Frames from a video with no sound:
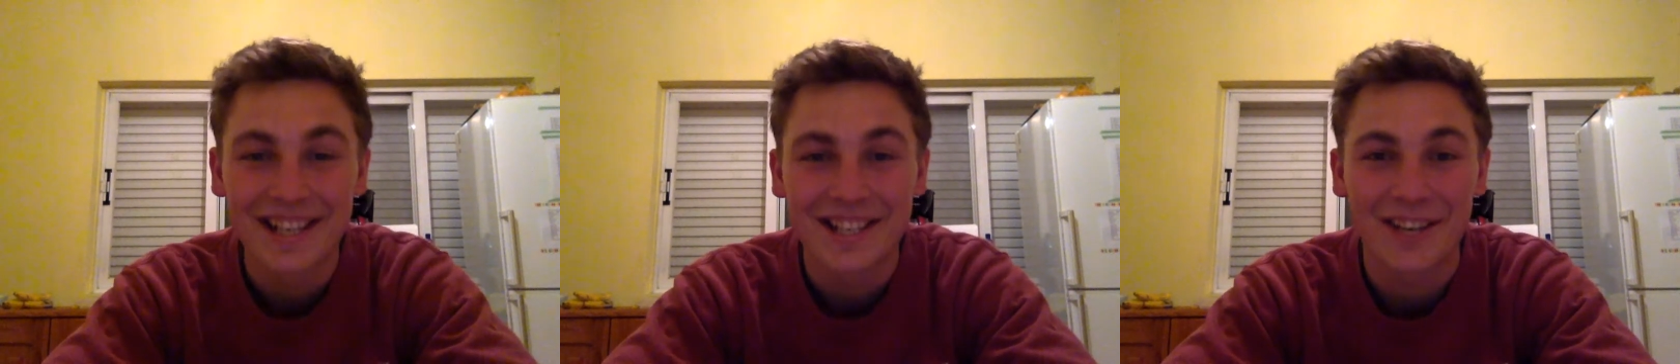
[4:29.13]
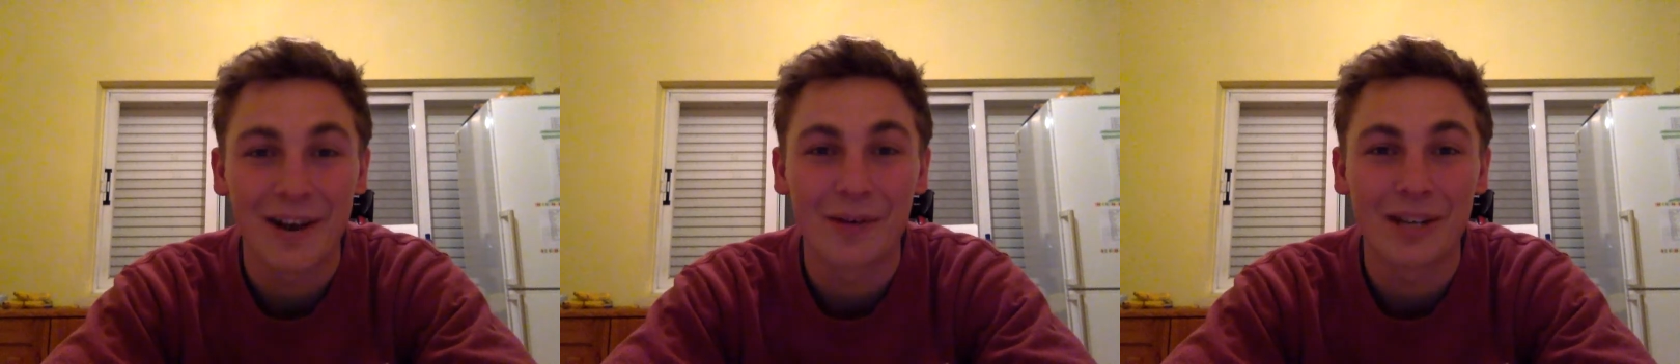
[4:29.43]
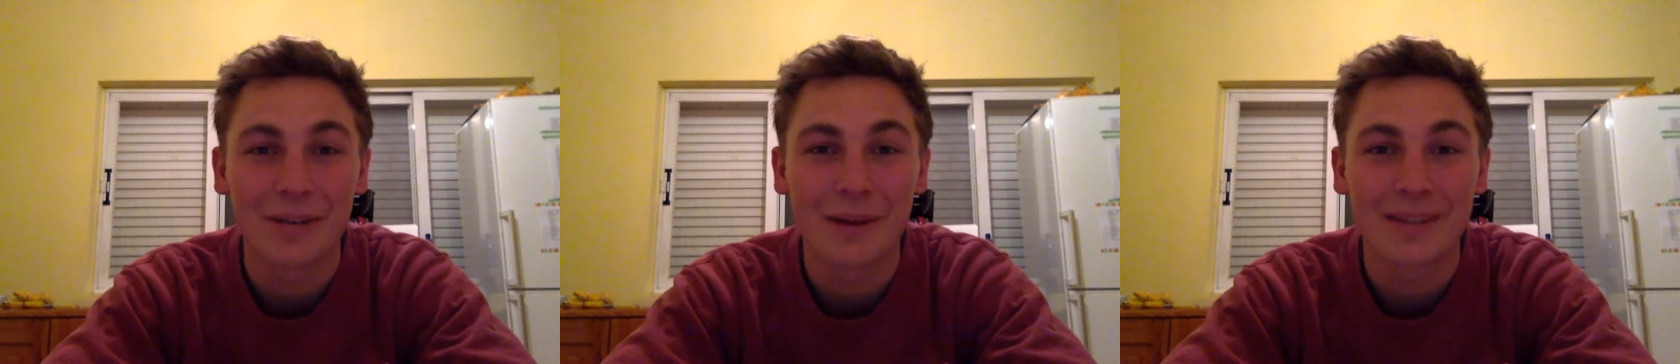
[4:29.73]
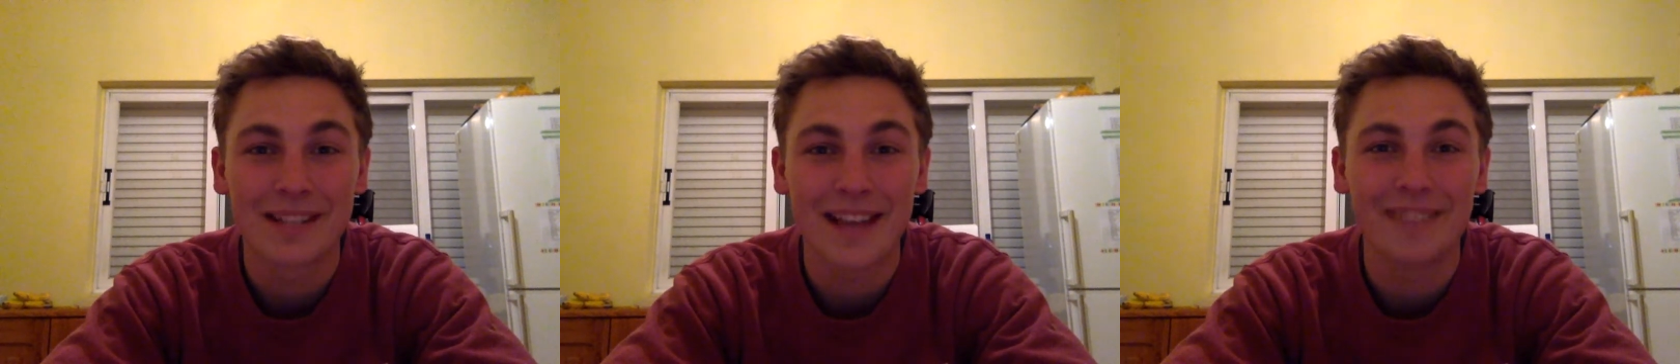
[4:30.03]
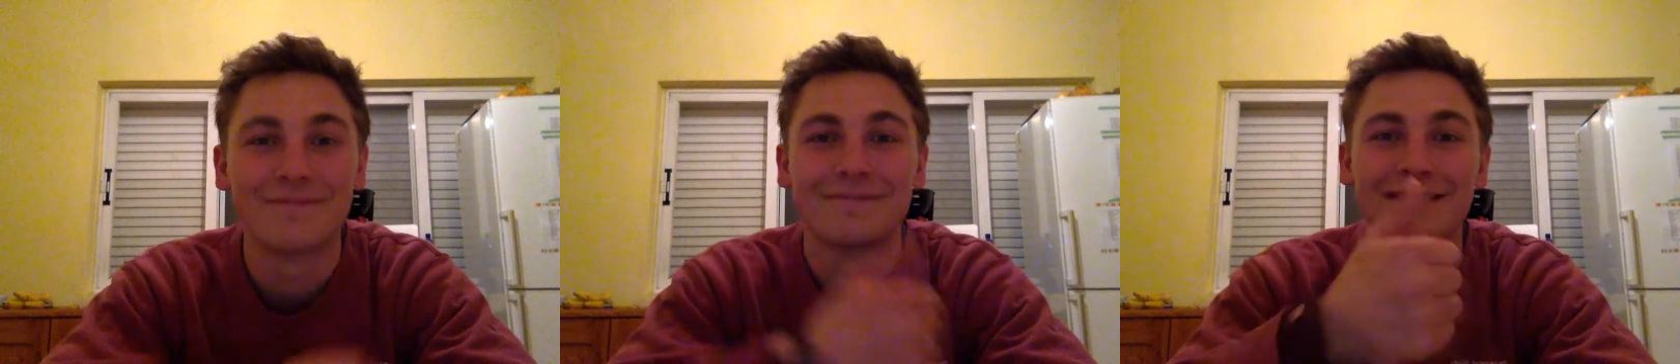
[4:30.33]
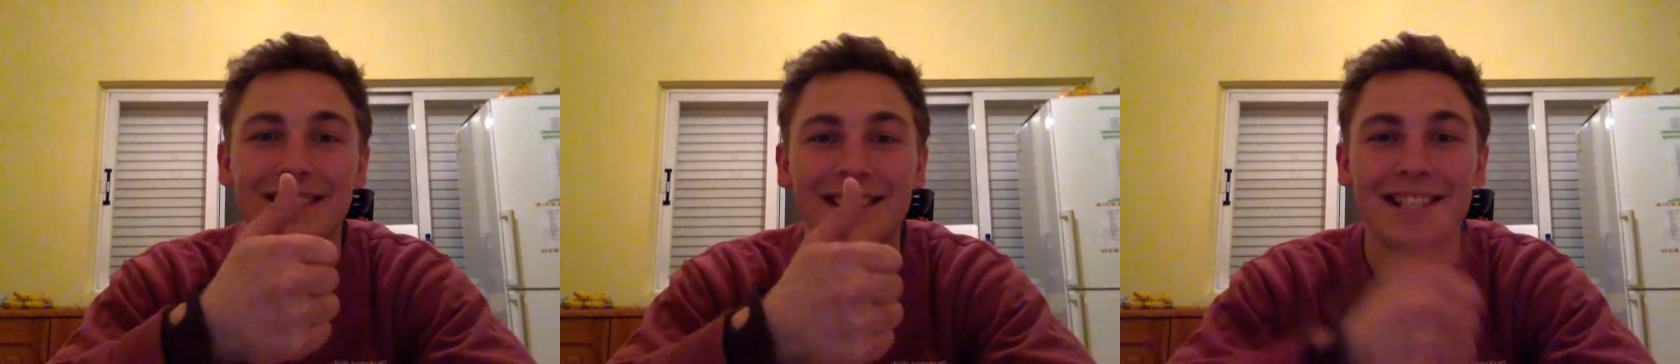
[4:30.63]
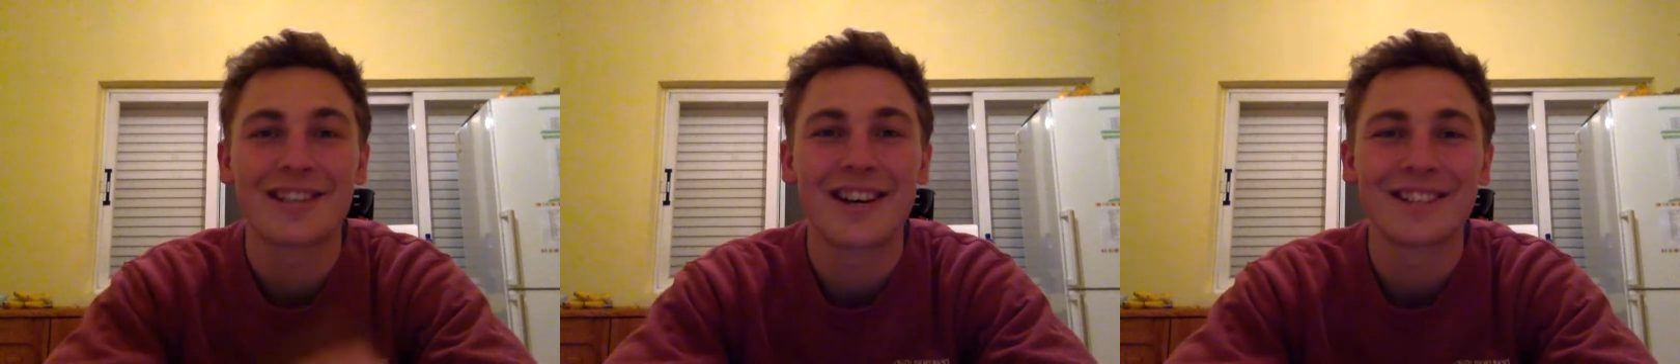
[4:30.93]
So I will keep you up to date.
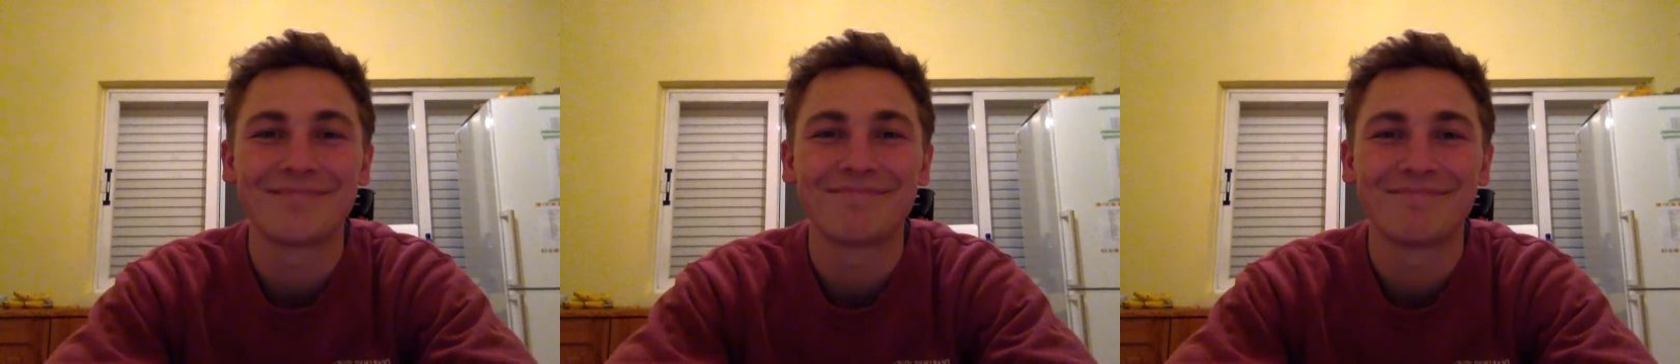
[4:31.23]
Cheers, guys.